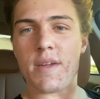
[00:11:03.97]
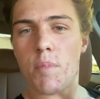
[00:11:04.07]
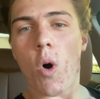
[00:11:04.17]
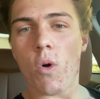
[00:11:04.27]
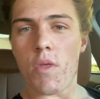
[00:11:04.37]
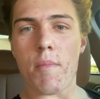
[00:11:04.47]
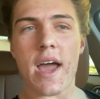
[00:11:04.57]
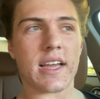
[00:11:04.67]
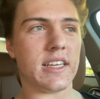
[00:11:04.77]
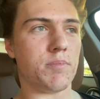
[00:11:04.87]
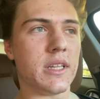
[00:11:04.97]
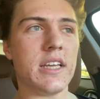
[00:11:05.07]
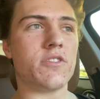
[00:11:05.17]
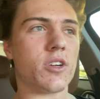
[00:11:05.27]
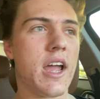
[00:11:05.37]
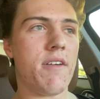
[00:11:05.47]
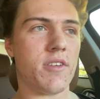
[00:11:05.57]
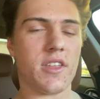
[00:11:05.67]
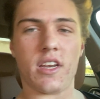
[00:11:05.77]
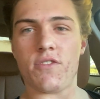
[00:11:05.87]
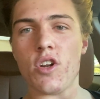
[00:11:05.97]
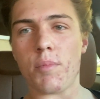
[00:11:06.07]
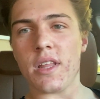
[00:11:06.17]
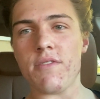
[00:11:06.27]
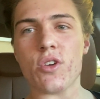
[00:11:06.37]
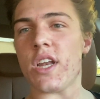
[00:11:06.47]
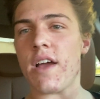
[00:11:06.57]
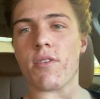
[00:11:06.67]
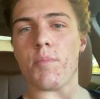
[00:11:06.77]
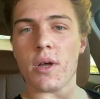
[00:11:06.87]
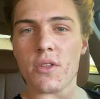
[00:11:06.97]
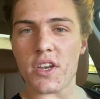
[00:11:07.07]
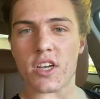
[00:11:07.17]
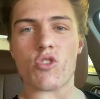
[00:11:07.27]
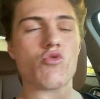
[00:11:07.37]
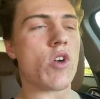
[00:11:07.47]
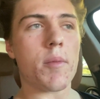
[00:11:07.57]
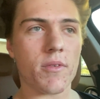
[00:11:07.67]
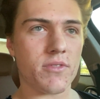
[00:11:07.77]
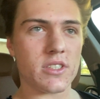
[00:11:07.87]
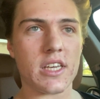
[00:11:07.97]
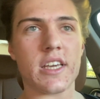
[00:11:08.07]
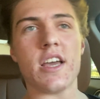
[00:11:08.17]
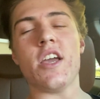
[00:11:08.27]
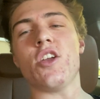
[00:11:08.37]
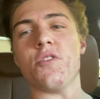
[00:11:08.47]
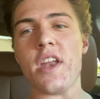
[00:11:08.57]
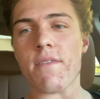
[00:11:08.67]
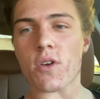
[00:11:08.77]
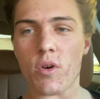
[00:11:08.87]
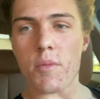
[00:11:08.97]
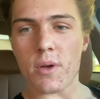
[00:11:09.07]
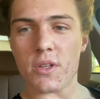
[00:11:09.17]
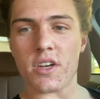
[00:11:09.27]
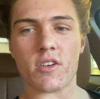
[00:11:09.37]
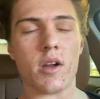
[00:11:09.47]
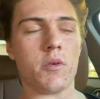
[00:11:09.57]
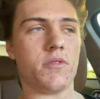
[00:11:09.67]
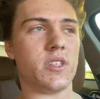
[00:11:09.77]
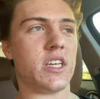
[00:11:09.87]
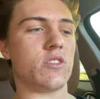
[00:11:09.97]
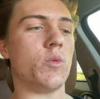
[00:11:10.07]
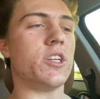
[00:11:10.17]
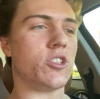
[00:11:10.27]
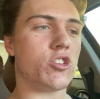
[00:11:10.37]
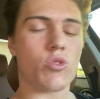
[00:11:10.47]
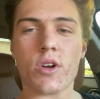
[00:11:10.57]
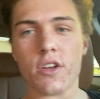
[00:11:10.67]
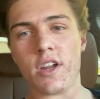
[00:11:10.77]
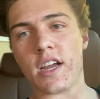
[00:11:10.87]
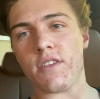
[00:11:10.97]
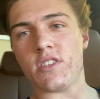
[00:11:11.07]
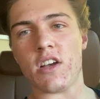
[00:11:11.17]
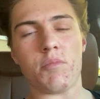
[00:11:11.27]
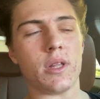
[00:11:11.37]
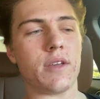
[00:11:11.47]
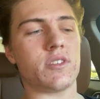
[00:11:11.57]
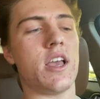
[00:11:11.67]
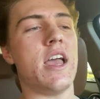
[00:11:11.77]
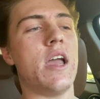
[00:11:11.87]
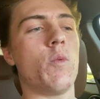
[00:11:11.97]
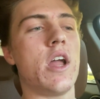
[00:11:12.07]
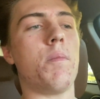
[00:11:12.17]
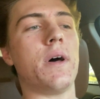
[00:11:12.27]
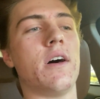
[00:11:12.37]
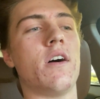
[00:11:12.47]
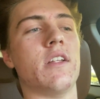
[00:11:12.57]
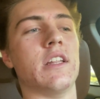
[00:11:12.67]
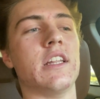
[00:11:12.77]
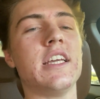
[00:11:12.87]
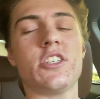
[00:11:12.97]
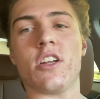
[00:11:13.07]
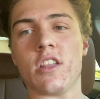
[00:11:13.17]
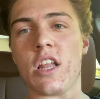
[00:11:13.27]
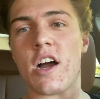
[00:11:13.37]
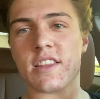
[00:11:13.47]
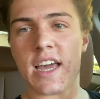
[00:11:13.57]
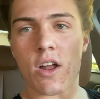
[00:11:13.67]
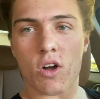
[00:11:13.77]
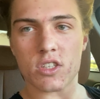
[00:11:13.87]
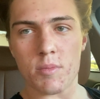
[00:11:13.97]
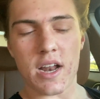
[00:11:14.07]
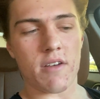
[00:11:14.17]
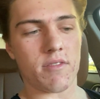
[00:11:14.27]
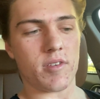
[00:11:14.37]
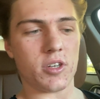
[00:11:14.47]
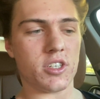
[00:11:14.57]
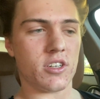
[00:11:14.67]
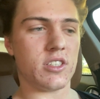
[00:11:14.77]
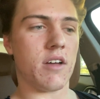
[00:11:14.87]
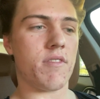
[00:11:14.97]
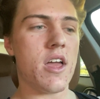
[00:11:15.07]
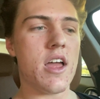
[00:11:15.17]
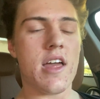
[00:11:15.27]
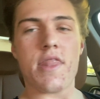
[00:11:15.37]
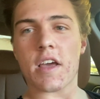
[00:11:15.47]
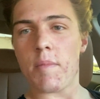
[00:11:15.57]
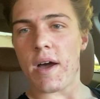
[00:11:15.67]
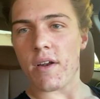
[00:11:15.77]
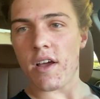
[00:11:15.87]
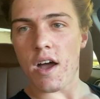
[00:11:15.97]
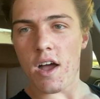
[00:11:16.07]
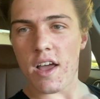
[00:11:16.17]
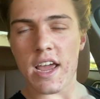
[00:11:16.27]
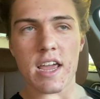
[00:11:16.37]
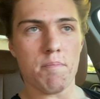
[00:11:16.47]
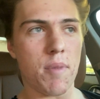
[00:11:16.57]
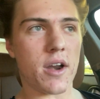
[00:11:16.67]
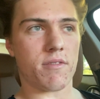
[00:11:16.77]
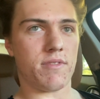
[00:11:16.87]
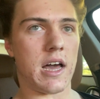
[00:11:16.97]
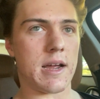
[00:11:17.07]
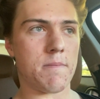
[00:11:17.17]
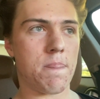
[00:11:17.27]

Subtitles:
that hold them back, guys. Beliefs are everything. If you don't believe you can ever build an incredible physique, you're never going to build an incredible physique. So we destroy your negative self-beliefs, and we help unleash and unlock that ultimate alpha version of yourself. Think about a butterfly.